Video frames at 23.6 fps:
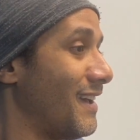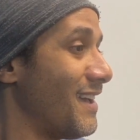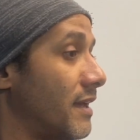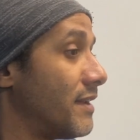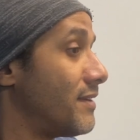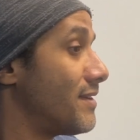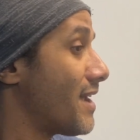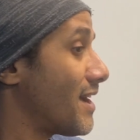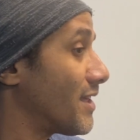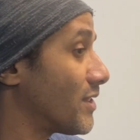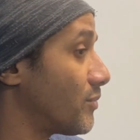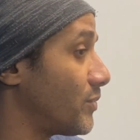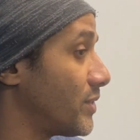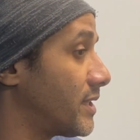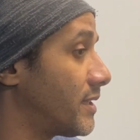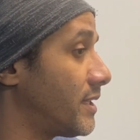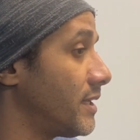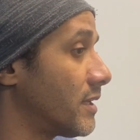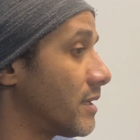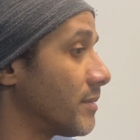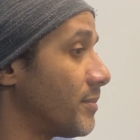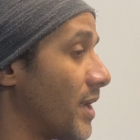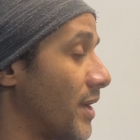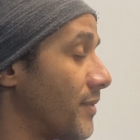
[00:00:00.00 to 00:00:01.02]
Now that we
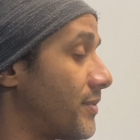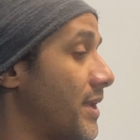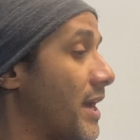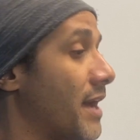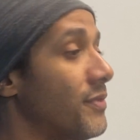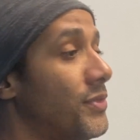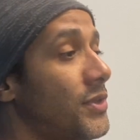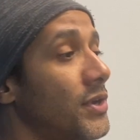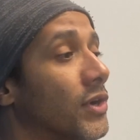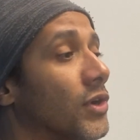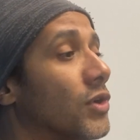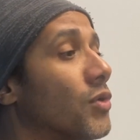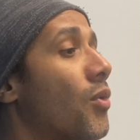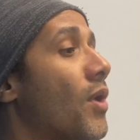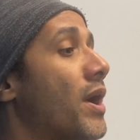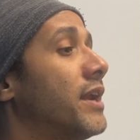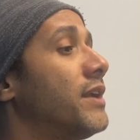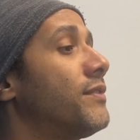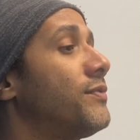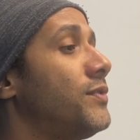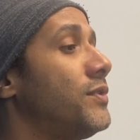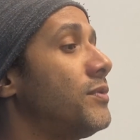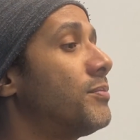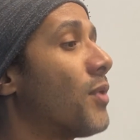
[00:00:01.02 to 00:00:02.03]
think about that, there are
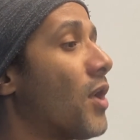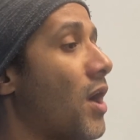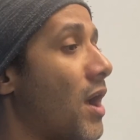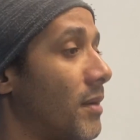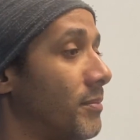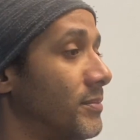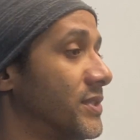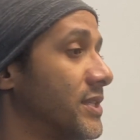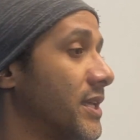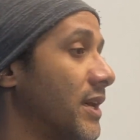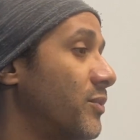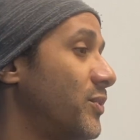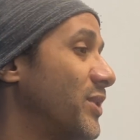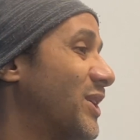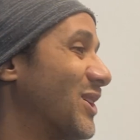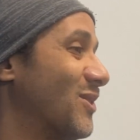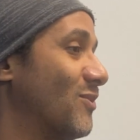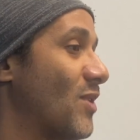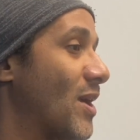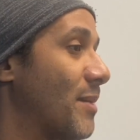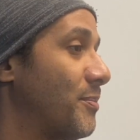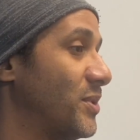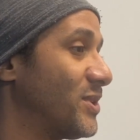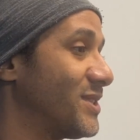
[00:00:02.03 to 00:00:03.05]
quite a few problems that we
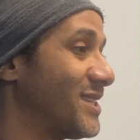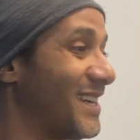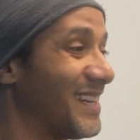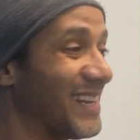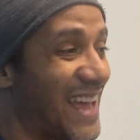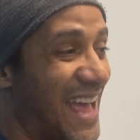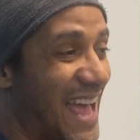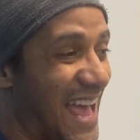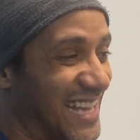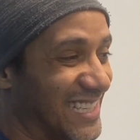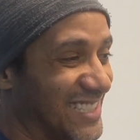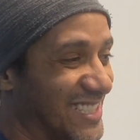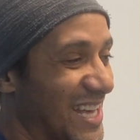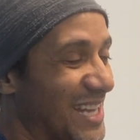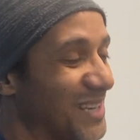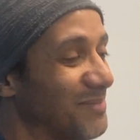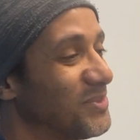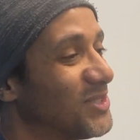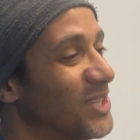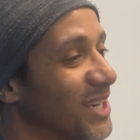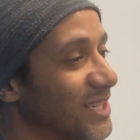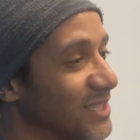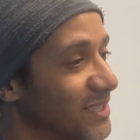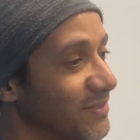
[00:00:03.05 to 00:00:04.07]
can represent as that
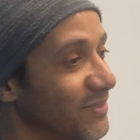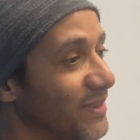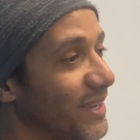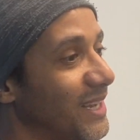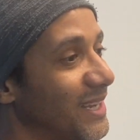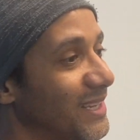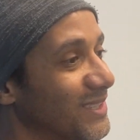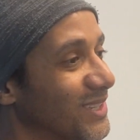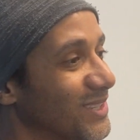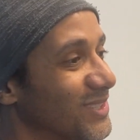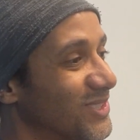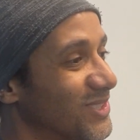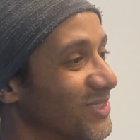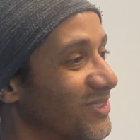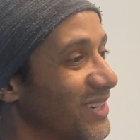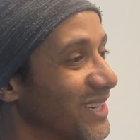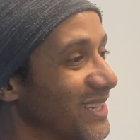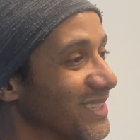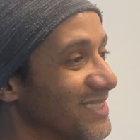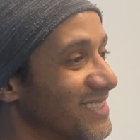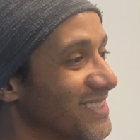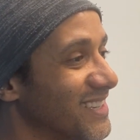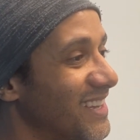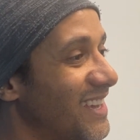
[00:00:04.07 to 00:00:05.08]
objective and
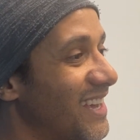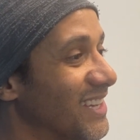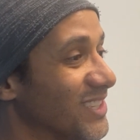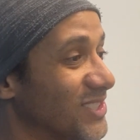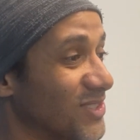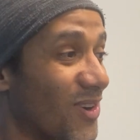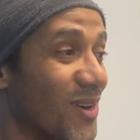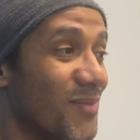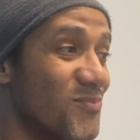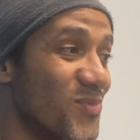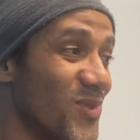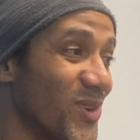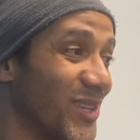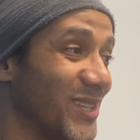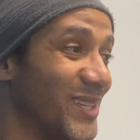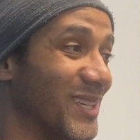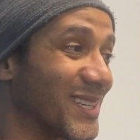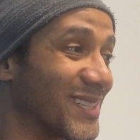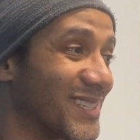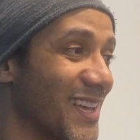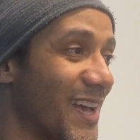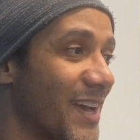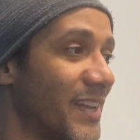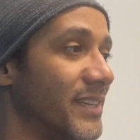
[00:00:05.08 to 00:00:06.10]
constraints. So I'm really
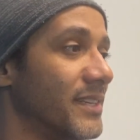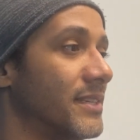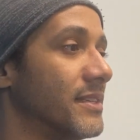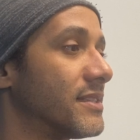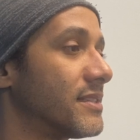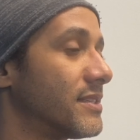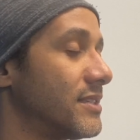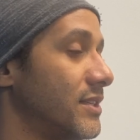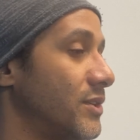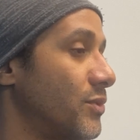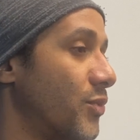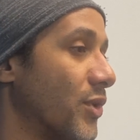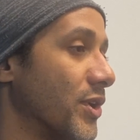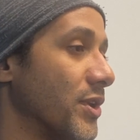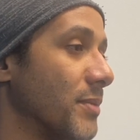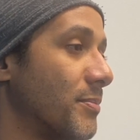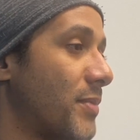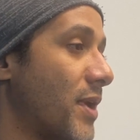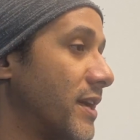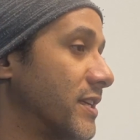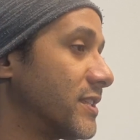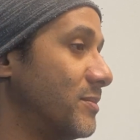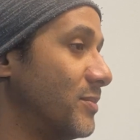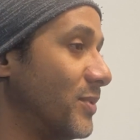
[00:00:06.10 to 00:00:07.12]
excited to see where the
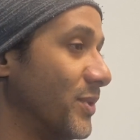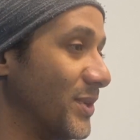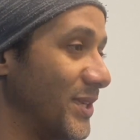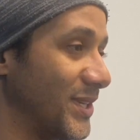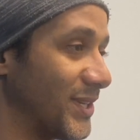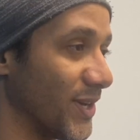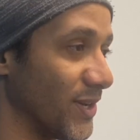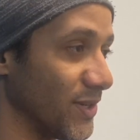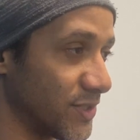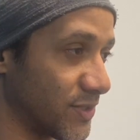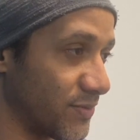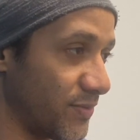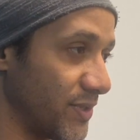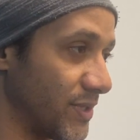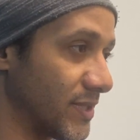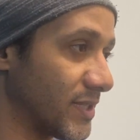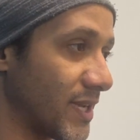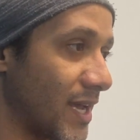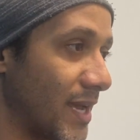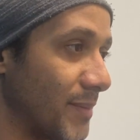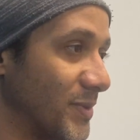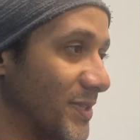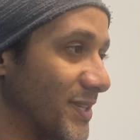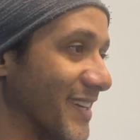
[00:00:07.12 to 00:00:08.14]
possibility goes for this
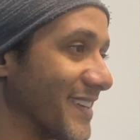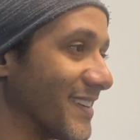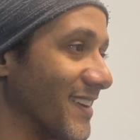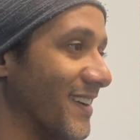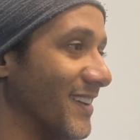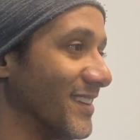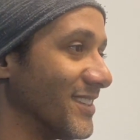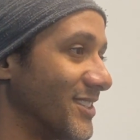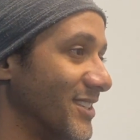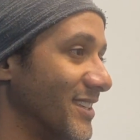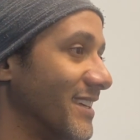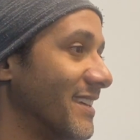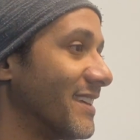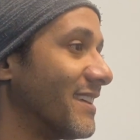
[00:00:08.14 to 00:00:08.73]
type of technology.